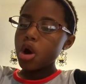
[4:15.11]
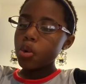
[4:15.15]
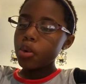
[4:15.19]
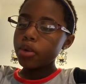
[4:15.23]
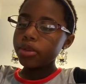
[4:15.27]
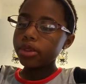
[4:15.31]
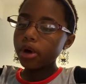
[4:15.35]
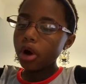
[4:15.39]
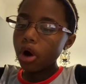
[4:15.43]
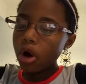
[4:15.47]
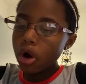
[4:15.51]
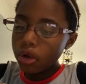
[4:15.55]

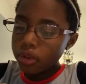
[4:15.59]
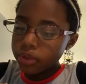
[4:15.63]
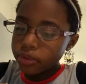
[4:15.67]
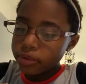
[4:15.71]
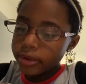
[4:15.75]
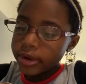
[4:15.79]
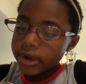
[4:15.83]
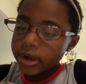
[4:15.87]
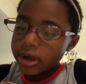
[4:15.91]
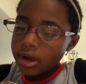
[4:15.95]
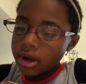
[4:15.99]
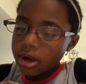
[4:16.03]
It's all
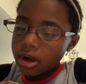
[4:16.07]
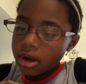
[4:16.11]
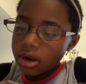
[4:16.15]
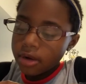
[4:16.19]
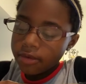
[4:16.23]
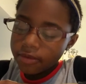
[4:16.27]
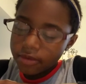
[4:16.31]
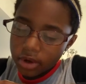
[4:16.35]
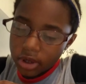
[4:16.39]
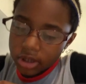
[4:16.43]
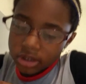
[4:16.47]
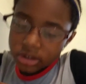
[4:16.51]
3
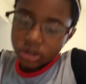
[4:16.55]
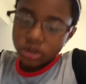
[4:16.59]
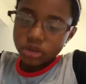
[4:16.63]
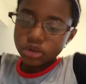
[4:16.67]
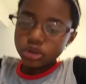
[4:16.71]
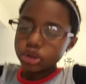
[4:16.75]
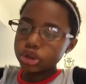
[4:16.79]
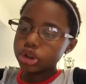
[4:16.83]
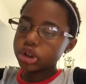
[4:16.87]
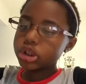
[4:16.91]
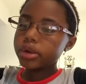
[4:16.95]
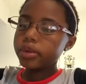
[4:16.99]
of us
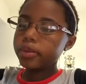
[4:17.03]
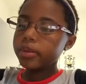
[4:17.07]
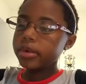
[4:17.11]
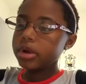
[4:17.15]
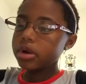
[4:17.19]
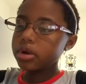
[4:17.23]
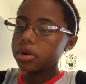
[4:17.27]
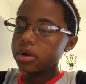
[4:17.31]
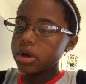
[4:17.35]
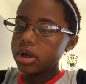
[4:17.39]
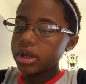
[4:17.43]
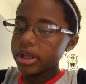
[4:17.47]
searching.
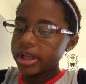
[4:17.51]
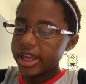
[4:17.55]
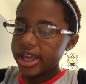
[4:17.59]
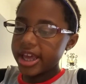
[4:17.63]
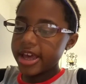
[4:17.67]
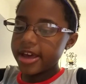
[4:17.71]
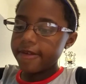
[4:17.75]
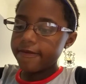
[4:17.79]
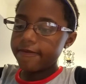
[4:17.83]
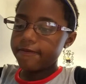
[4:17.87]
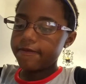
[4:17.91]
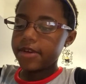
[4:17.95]
We
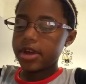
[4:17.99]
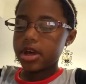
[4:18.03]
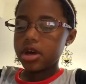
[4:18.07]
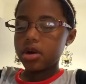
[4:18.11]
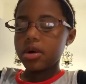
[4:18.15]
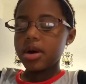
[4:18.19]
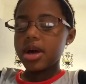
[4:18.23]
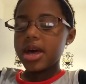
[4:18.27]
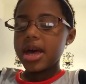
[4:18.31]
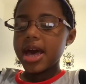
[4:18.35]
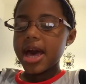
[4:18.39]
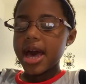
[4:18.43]
can't fail,
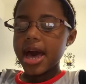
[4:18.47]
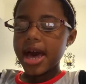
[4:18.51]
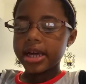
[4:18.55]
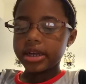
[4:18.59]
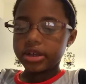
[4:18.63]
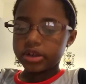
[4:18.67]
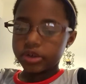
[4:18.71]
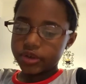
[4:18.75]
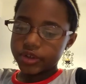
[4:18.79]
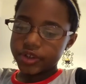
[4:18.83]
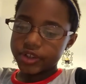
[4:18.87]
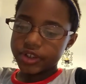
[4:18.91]

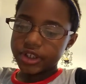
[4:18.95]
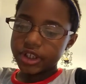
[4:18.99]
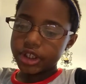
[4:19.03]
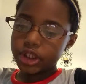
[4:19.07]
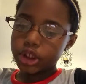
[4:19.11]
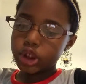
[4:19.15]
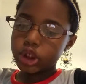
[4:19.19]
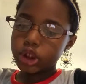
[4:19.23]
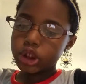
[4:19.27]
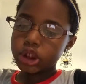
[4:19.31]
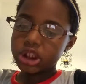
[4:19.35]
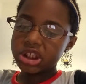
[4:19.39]
added Christy.
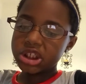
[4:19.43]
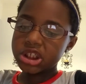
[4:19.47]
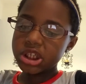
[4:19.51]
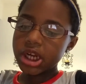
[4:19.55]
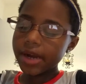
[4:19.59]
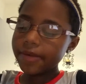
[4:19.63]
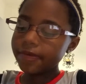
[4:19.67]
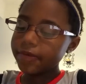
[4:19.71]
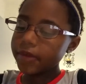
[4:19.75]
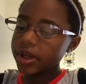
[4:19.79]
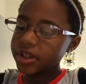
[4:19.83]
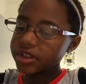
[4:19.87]

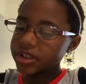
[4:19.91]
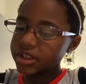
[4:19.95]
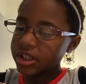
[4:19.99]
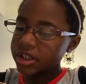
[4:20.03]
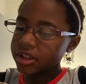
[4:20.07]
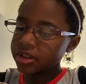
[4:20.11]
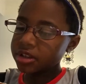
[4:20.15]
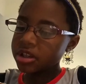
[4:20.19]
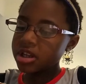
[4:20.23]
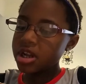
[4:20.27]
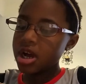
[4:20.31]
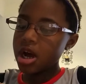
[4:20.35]
Jack Frost is
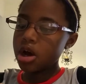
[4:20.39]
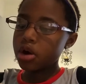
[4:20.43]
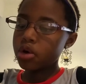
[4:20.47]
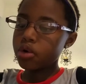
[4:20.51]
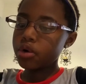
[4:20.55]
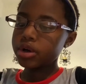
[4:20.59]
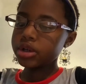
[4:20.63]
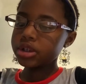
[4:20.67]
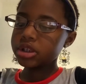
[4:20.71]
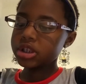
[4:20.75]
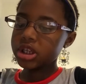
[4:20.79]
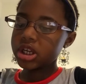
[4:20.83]
not
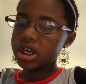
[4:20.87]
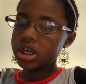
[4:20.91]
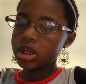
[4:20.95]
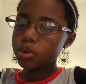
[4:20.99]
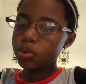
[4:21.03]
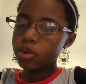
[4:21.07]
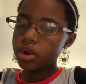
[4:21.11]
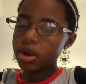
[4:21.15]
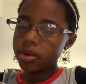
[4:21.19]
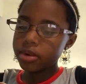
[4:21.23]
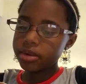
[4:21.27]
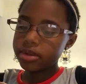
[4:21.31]
going to get
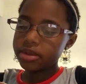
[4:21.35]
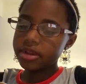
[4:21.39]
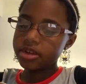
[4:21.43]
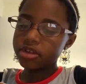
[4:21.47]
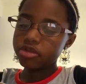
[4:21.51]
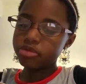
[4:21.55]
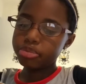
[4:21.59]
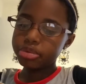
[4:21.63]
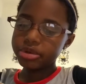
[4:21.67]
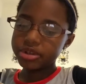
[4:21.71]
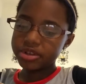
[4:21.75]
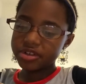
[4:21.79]
away with this,
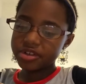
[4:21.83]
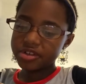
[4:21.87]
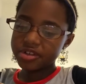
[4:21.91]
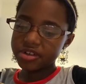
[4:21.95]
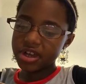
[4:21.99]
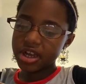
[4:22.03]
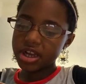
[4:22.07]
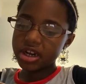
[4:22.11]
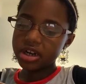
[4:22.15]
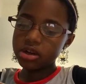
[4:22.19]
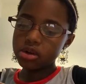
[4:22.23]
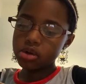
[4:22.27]
Princess
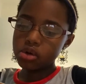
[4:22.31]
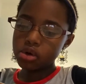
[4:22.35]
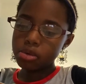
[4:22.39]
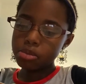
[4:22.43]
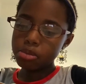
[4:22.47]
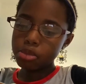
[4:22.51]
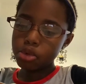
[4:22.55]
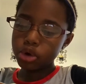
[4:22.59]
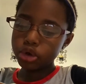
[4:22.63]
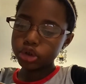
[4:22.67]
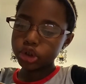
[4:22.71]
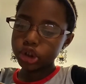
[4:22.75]
Anna looked
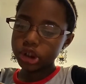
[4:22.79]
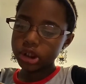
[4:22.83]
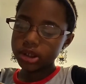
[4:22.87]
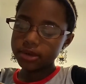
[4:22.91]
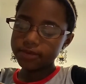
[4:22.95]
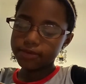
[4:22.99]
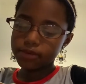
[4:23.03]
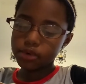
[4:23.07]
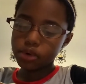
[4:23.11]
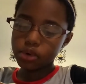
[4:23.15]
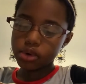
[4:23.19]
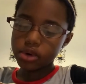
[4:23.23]
more
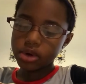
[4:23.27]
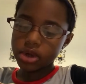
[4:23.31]
cheerful.